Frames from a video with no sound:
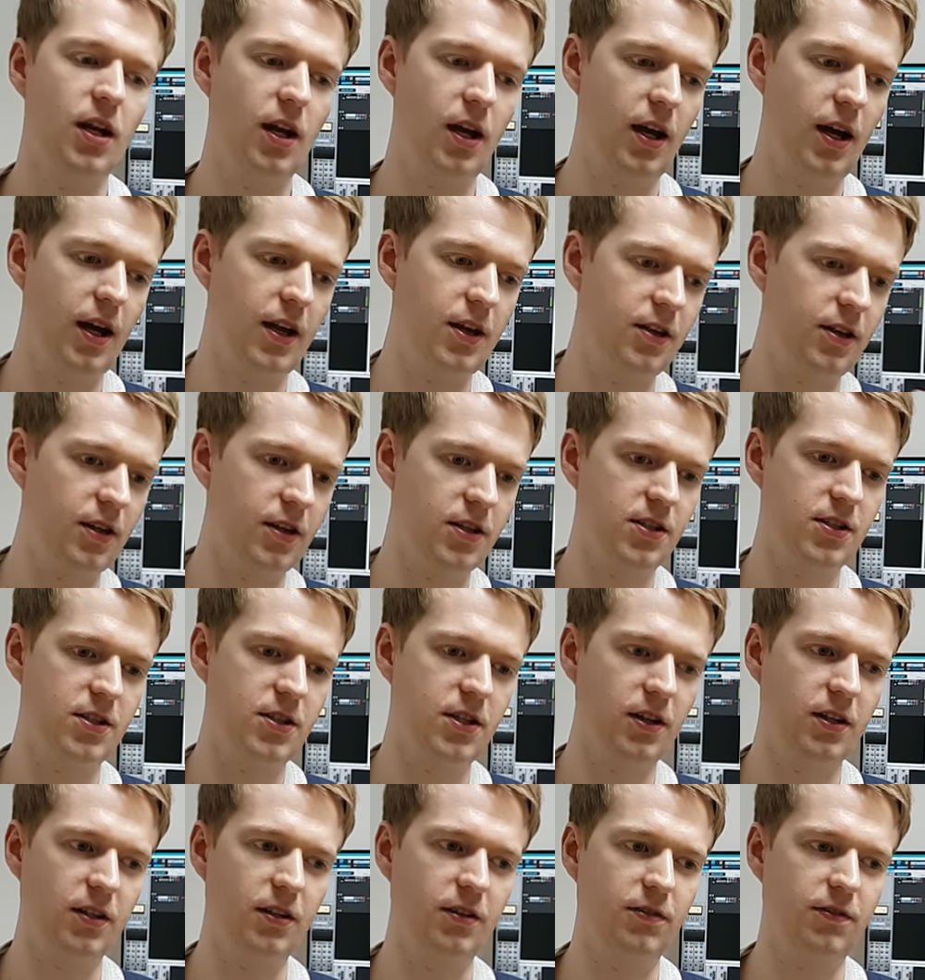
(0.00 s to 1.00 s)
You can
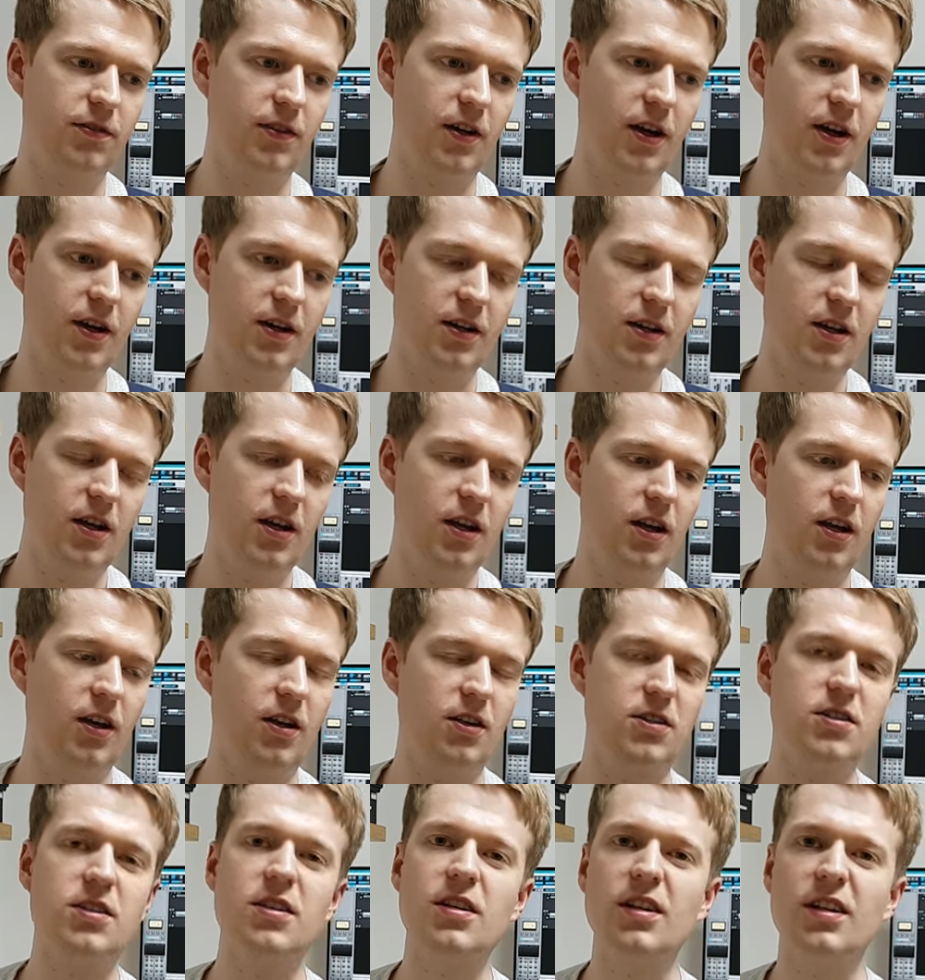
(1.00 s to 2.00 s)
signify, you know,
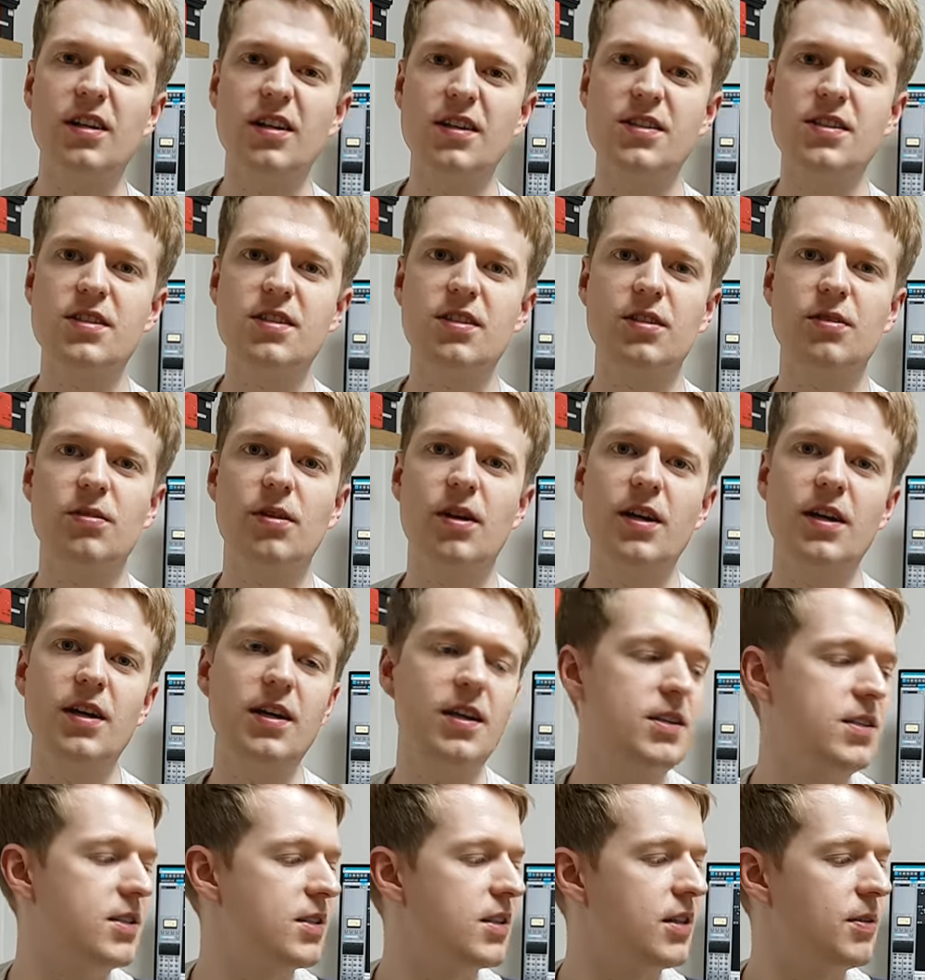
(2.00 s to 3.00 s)
to your listener quite
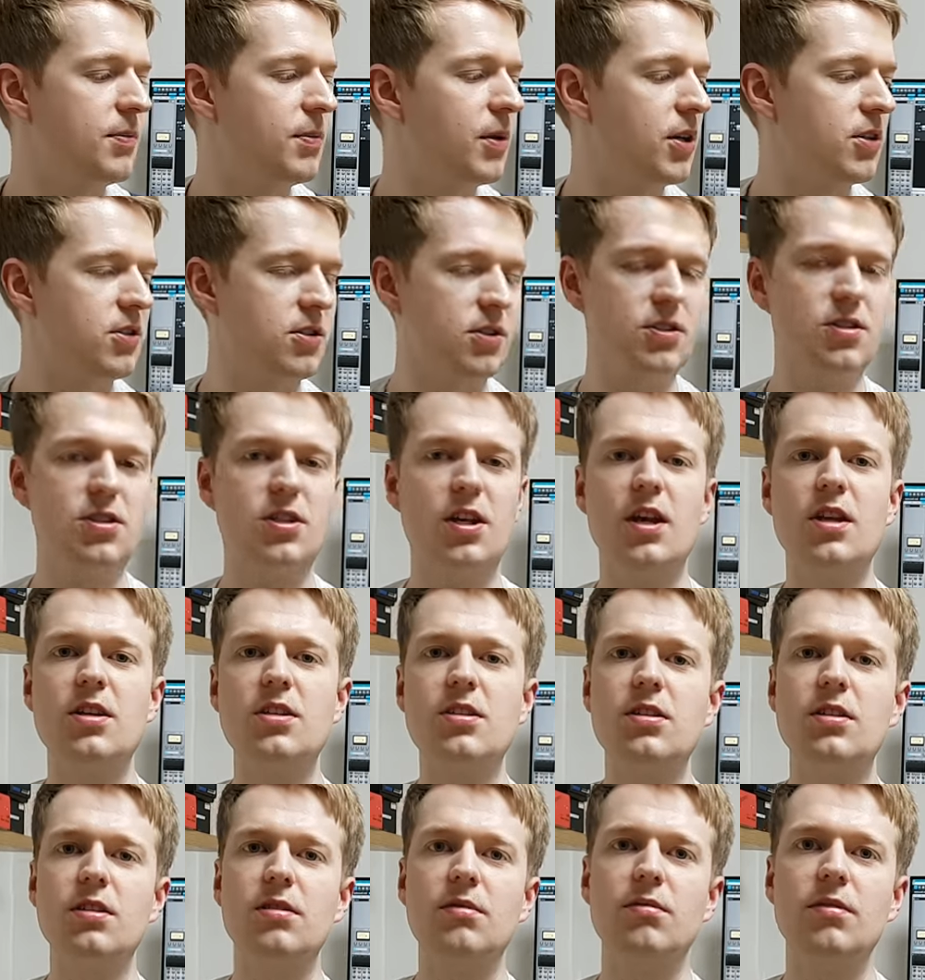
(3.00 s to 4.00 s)
easily by just
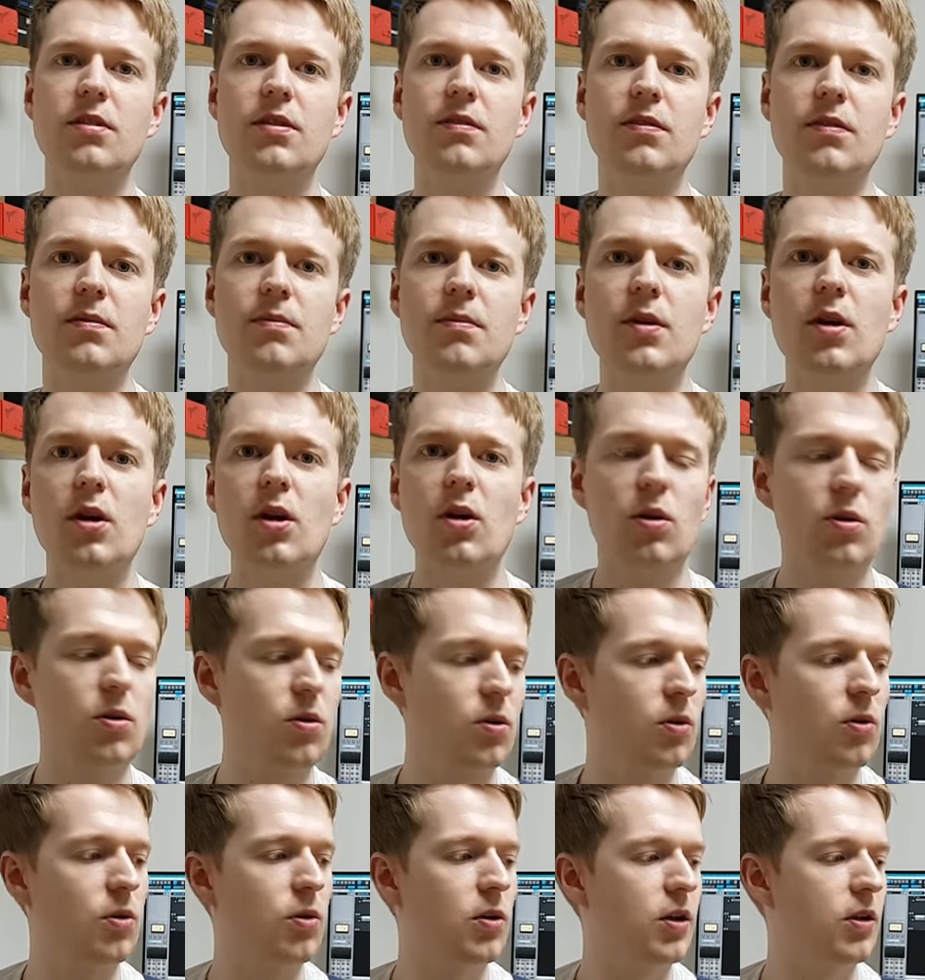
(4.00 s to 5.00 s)
changing your rhythm,
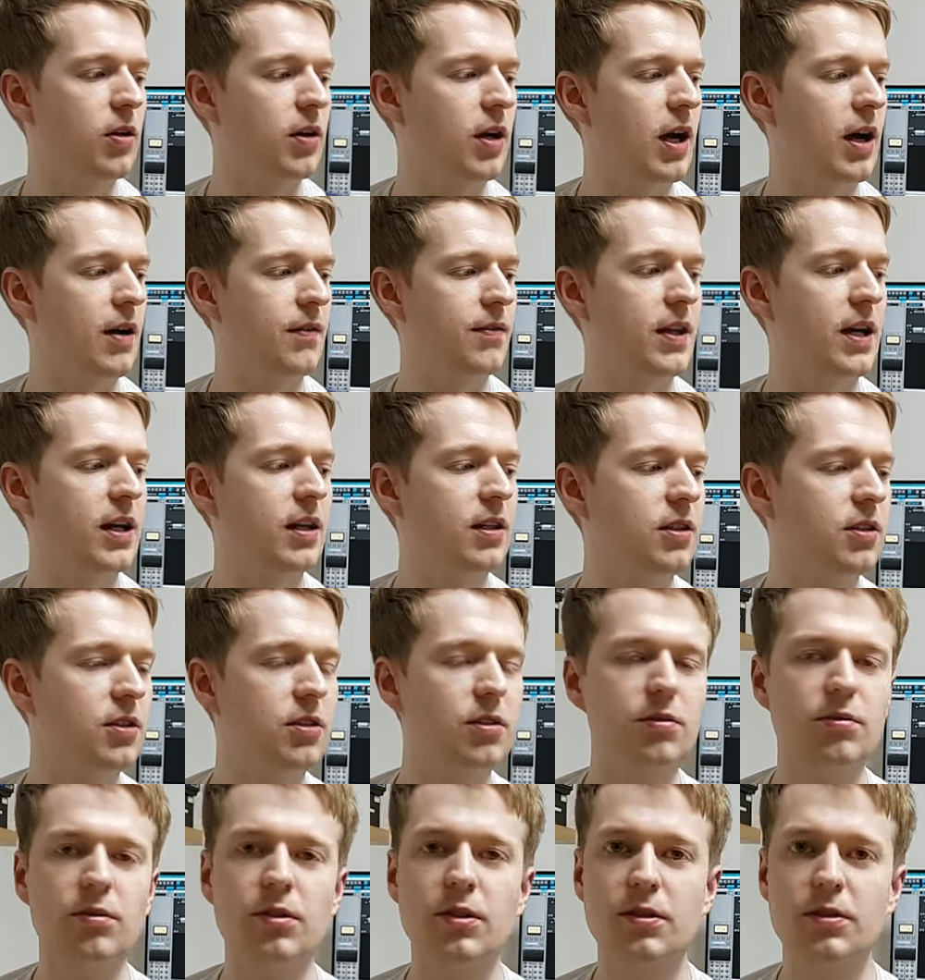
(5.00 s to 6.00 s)
or, you know, have that little
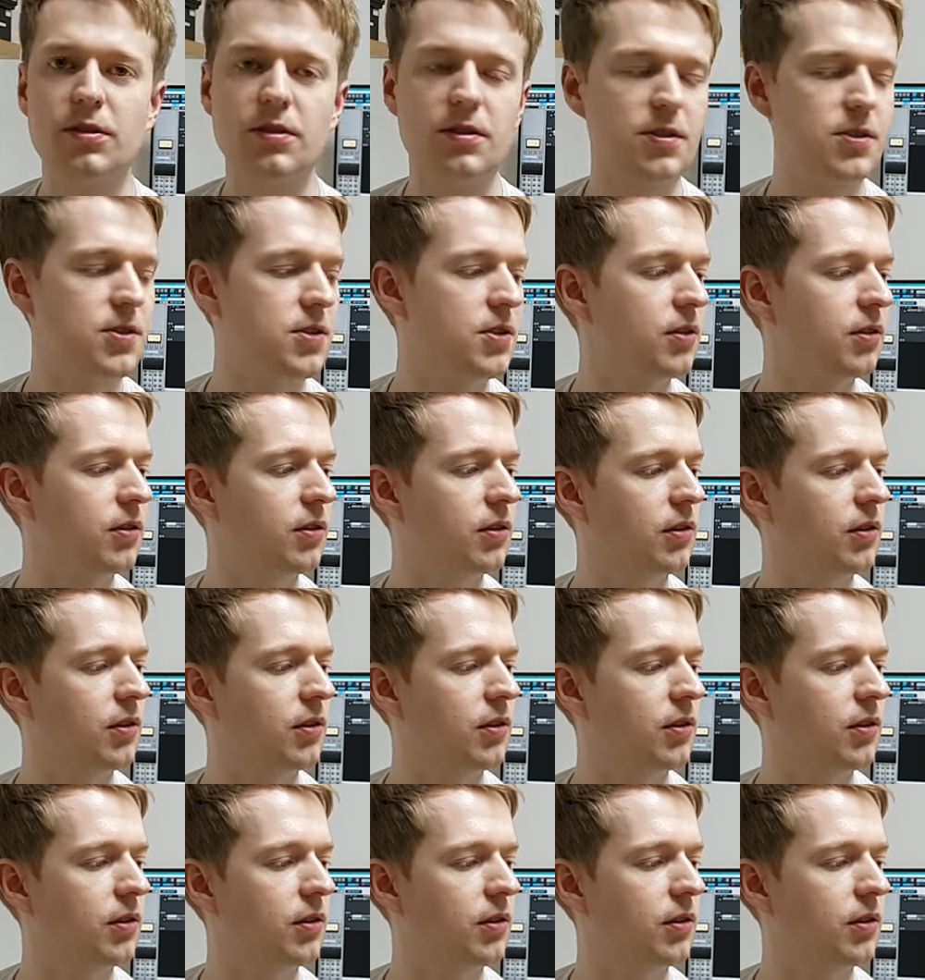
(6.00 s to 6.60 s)
run also.